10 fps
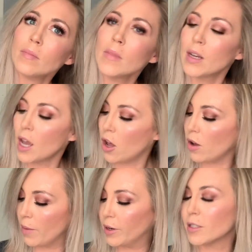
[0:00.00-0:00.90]
now I'm
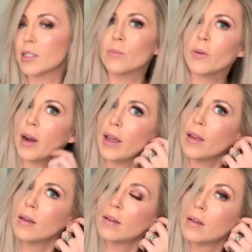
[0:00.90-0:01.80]
gonna spray
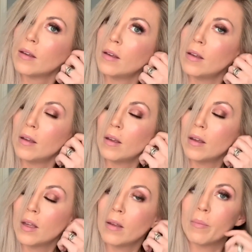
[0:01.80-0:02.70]

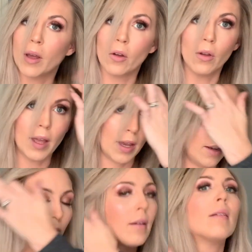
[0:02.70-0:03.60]
my whole head
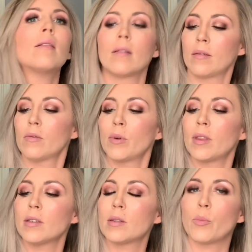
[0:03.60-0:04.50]
with the
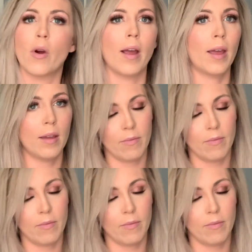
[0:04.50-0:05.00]
spray.